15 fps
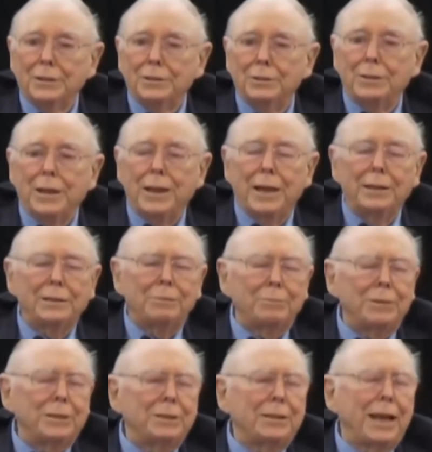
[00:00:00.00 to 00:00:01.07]
You
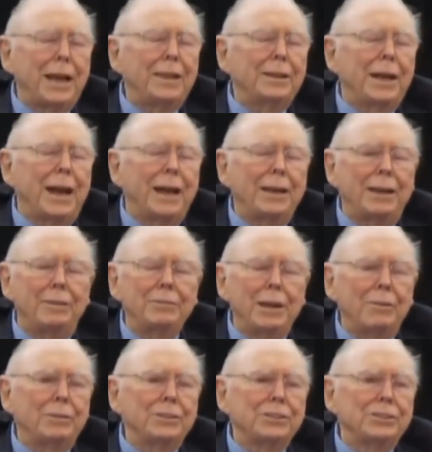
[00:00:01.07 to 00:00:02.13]
can't, I have
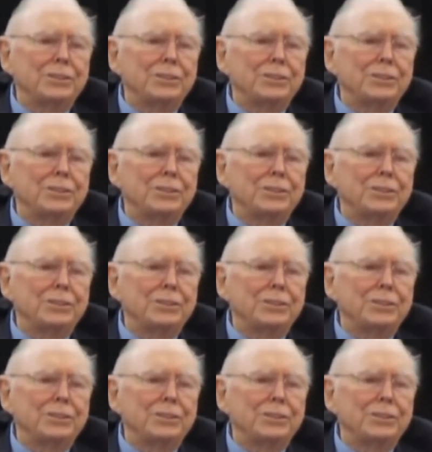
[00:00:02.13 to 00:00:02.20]
never